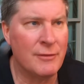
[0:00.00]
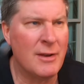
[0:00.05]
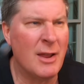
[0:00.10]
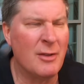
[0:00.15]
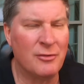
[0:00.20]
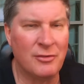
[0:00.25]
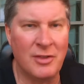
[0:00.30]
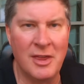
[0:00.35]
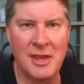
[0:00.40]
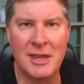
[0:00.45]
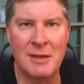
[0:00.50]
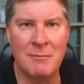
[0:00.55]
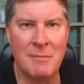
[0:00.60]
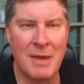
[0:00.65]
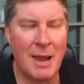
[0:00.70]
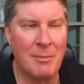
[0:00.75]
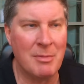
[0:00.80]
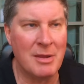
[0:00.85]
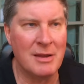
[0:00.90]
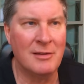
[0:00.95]
And I was thinking,
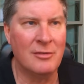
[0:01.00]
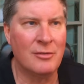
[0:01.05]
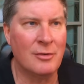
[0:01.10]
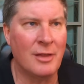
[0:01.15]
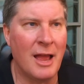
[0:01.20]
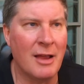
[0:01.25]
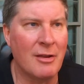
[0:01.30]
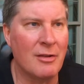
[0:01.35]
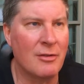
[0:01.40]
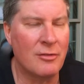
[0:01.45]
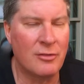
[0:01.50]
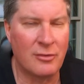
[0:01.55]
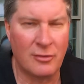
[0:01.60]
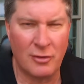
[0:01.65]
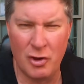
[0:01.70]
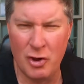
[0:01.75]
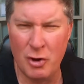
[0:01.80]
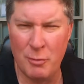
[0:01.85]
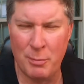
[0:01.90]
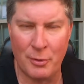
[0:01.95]
man, I'm getting this like
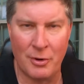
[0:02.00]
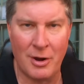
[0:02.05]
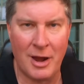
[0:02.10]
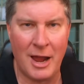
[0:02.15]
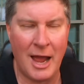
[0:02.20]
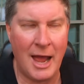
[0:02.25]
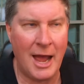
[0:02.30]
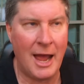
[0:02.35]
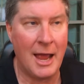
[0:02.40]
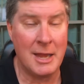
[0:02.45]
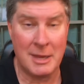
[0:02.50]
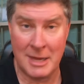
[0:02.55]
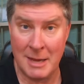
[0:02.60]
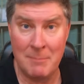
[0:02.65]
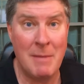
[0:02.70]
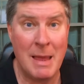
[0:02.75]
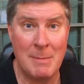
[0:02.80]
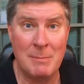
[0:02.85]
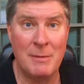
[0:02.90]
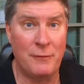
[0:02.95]
super high. It
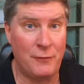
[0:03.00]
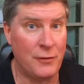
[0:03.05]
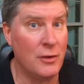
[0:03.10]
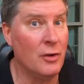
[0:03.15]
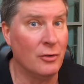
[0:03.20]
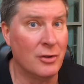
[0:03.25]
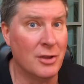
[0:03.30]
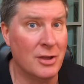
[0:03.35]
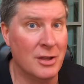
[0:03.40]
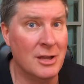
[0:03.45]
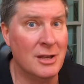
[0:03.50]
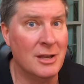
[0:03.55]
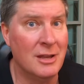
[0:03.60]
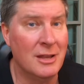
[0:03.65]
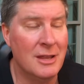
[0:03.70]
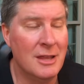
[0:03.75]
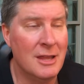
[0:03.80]
did make me feel good.